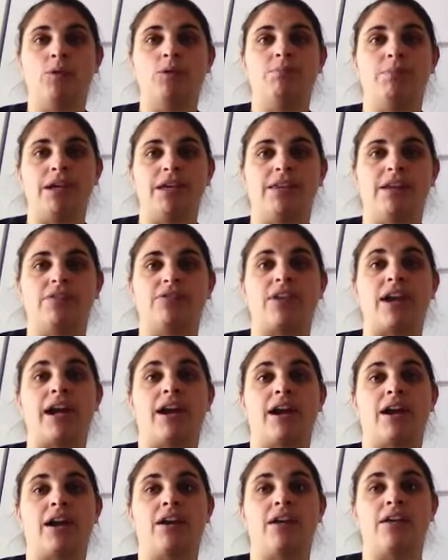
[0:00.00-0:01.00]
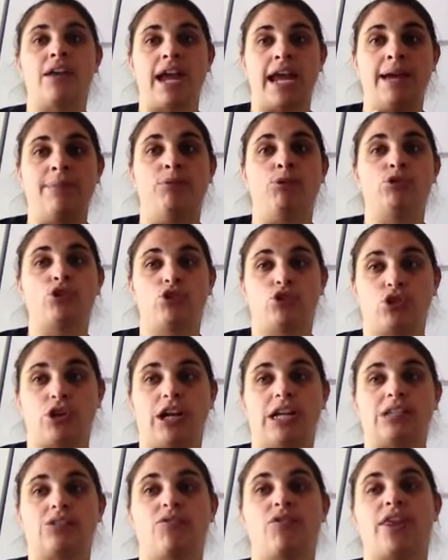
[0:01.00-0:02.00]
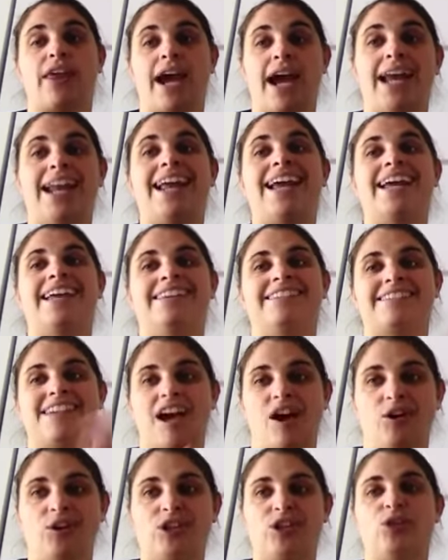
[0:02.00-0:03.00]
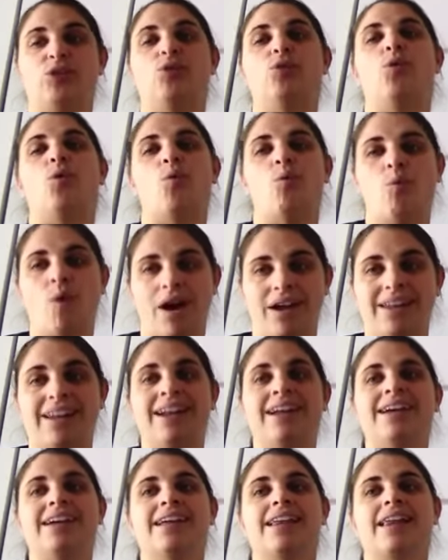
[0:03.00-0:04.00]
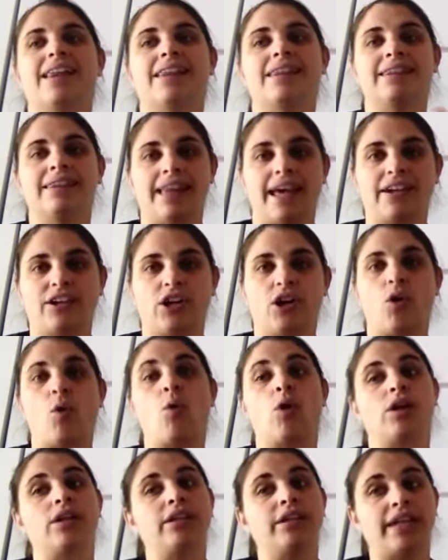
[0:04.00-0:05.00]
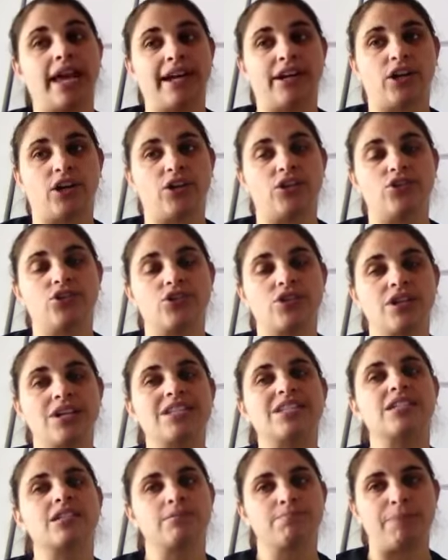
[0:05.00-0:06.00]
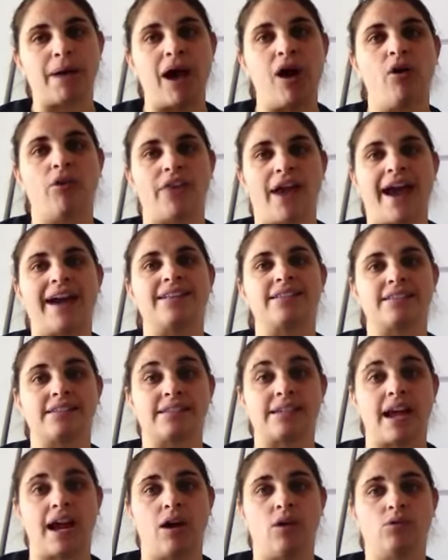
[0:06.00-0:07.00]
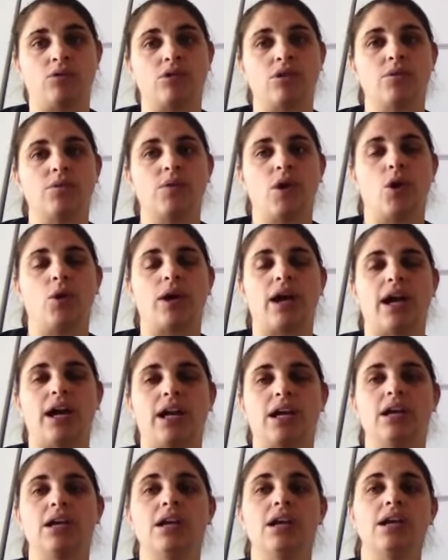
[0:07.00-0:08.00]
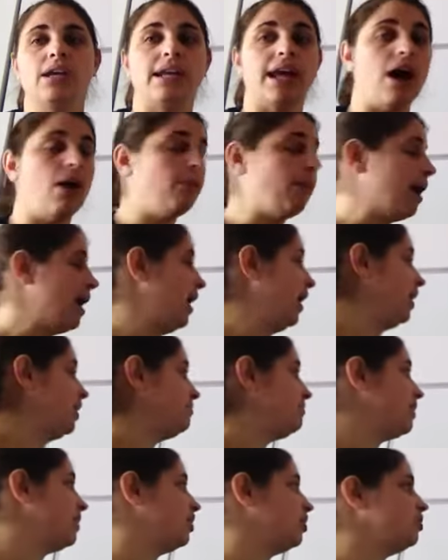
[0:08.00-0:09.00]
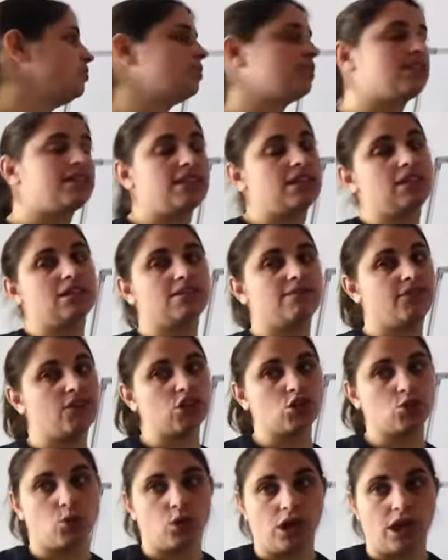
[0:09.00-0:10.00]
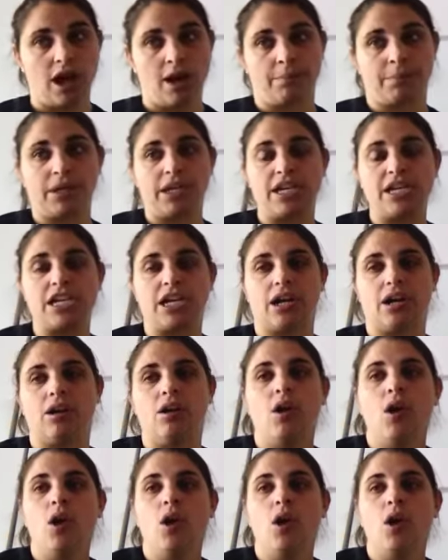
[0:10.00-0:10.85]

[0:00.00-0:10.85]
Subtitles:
would be that they're able to transfer that and tell you what letter or letters spell that sound. Okay? Now, behind me, you see this visual up here.